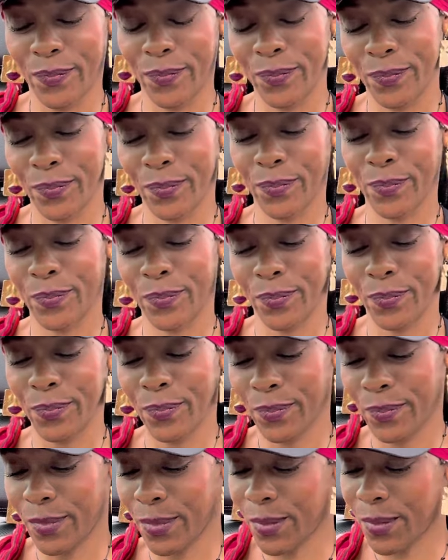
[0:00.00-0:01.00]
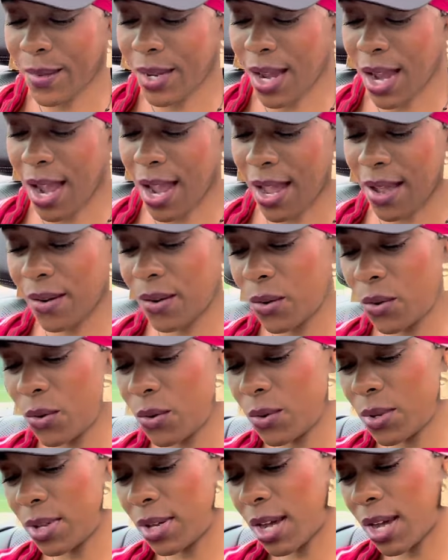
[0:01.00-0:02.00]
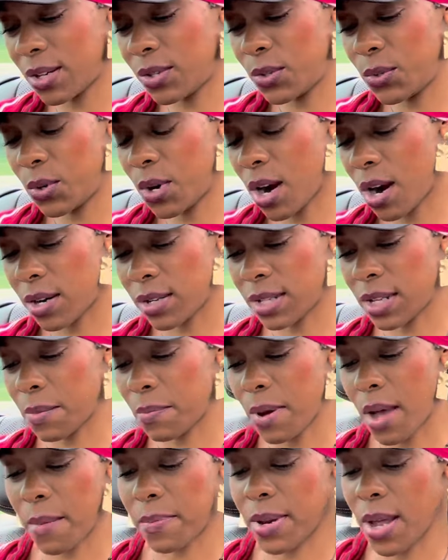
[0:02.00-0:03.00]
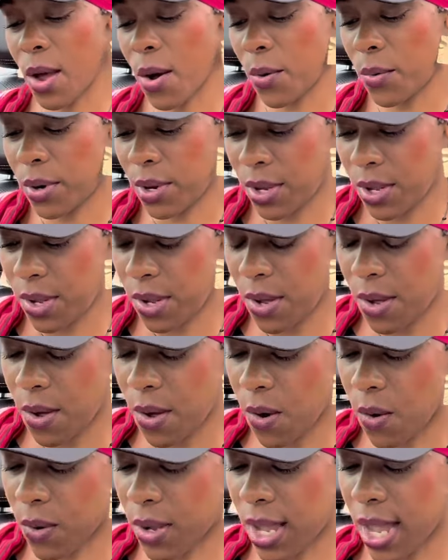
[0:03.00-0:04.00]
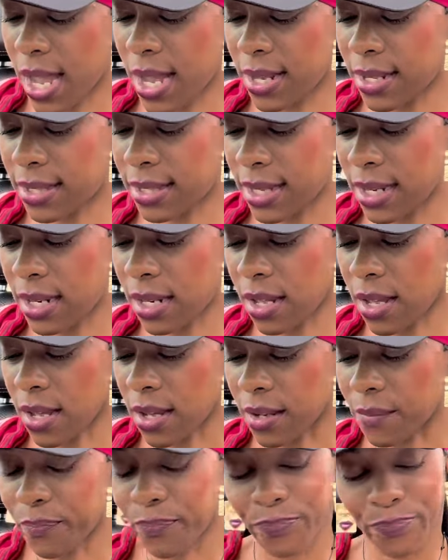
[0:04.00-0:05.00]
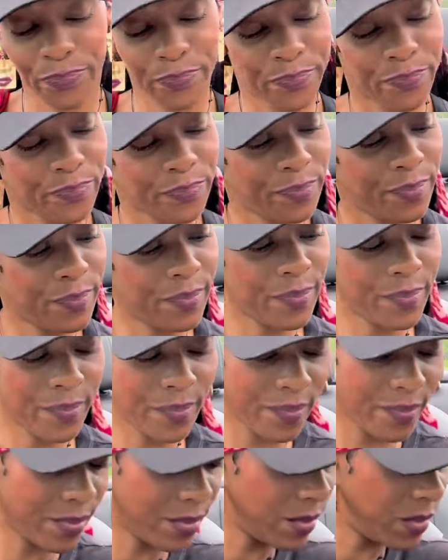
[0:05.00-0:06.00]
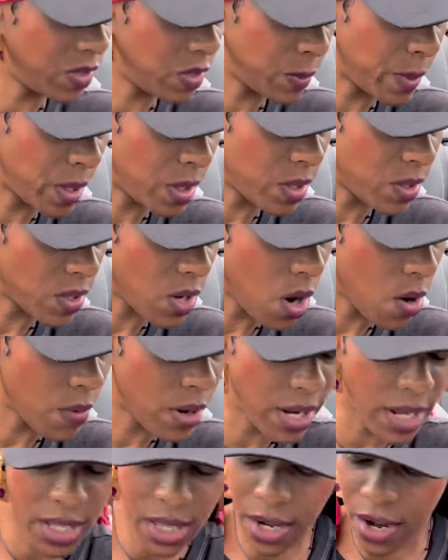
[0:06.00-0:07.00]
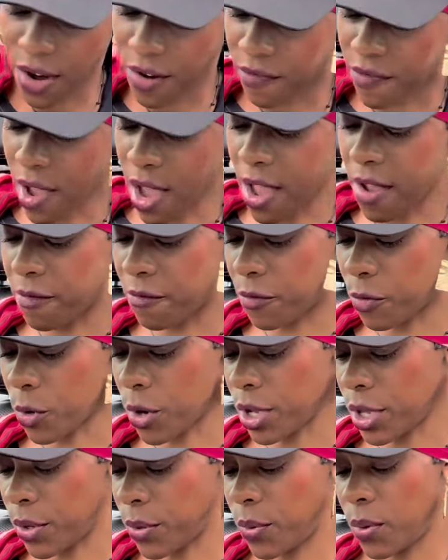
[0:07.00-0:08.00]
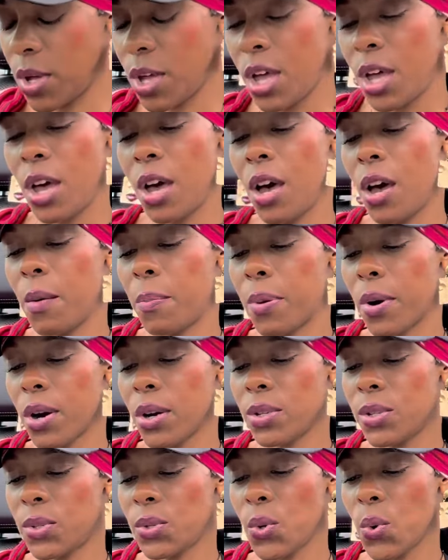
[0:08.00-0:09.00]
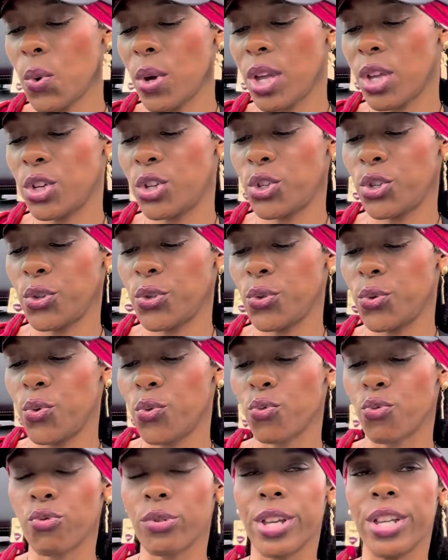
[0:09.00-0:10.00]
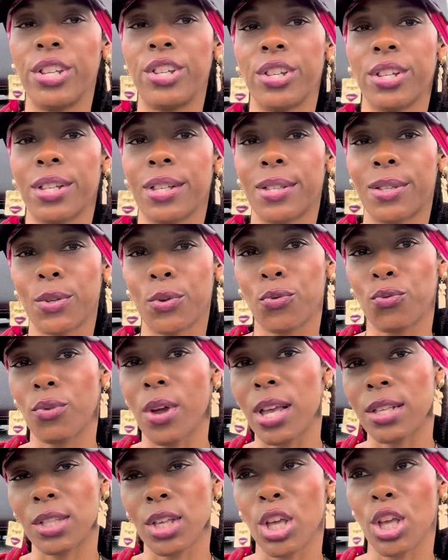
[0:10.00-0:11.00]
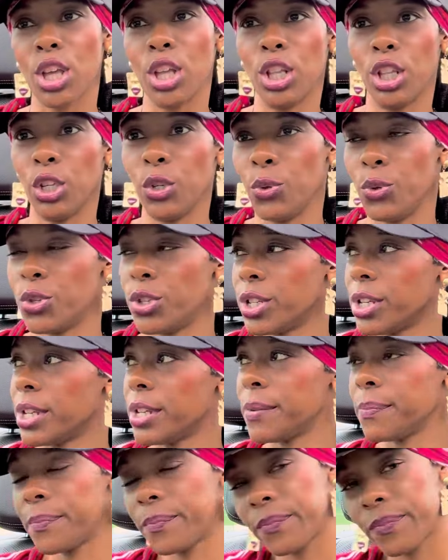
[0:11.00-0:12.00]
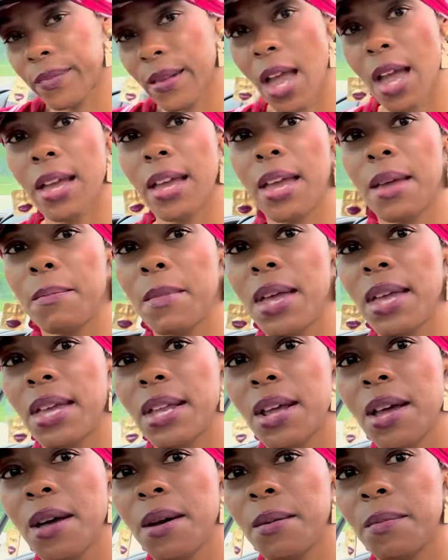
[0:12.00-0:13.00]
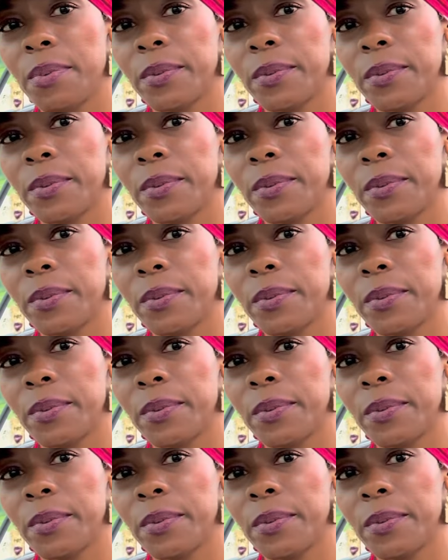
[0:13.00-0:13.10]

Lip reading: Okay. Ooh, you got two cards that popped out. Okay, see, look. Spirit's already clarifying for you. A personal issue reaches resolution. I can't make it up.